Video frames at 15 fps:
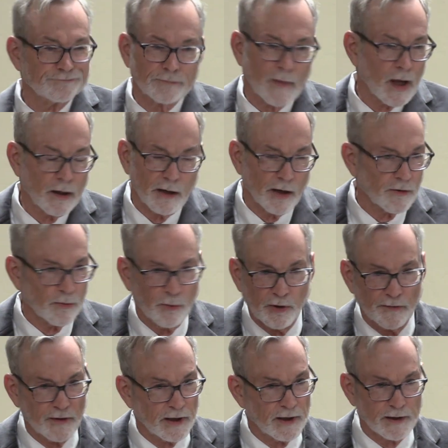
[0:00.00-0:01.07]
another
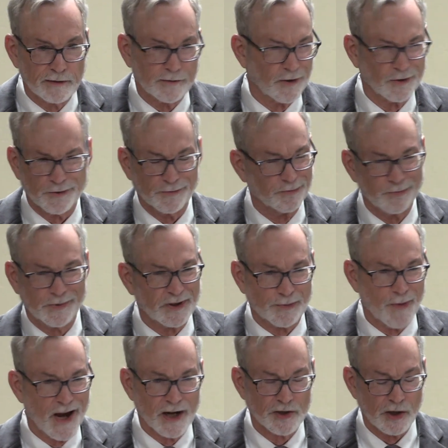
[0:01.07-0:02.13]
movie called
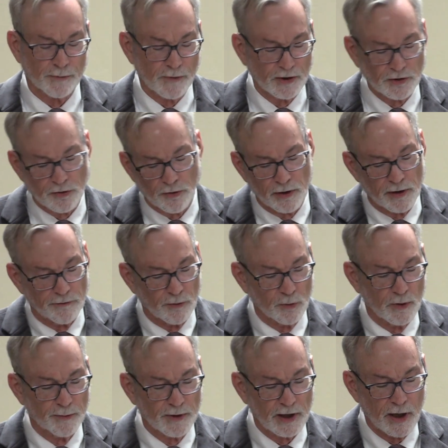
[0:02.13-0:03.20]
Smash Up the Story of a
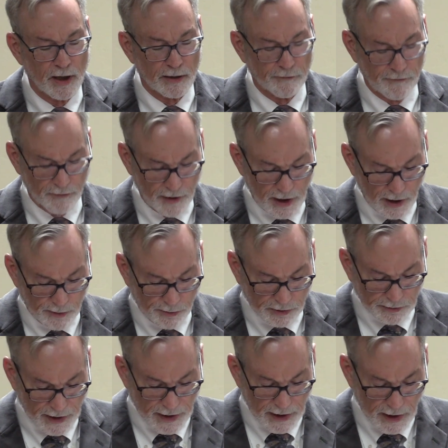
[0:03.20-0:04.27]
Woman, kind of forgettable
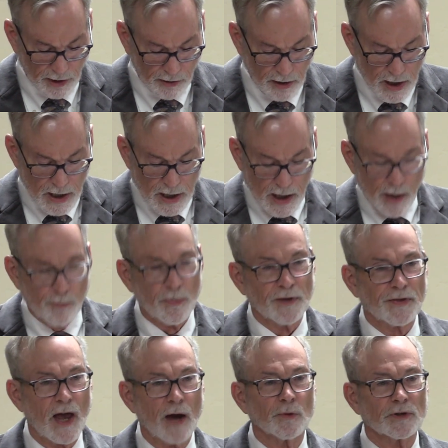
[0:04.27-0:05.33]
now, but
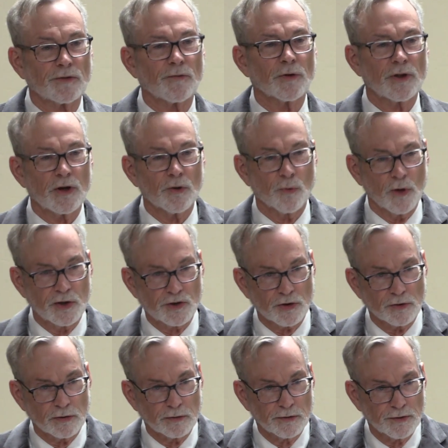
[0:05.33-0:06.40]
that was for the
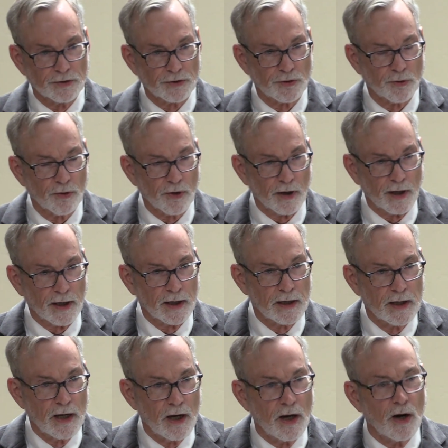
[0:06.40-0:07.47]
original story.
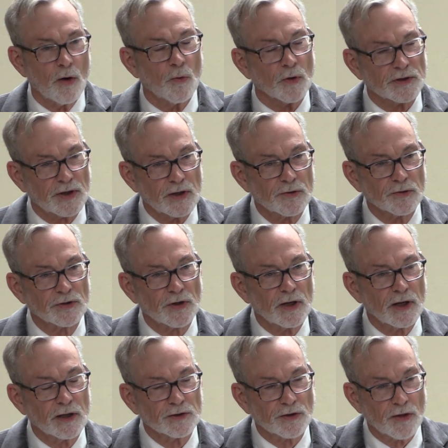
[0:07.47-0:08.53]
What's
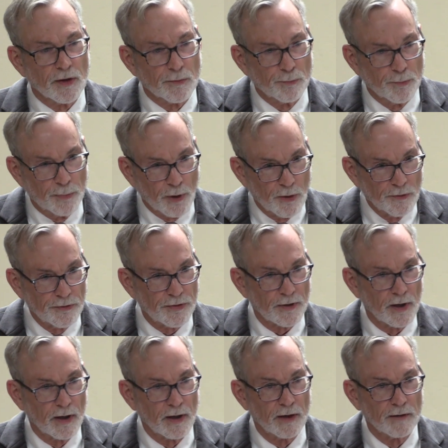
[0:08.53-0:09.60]
interesting is that both
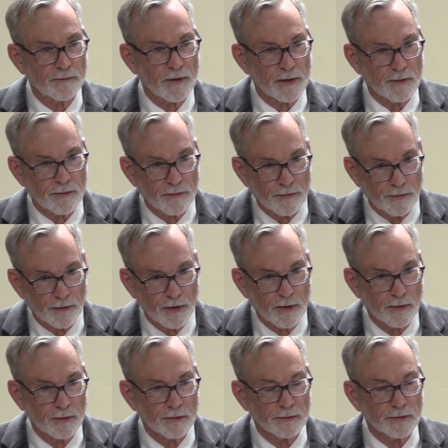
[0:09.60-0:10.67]
of
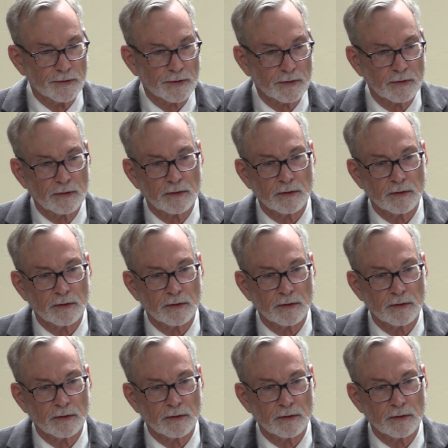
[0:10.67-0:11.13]
those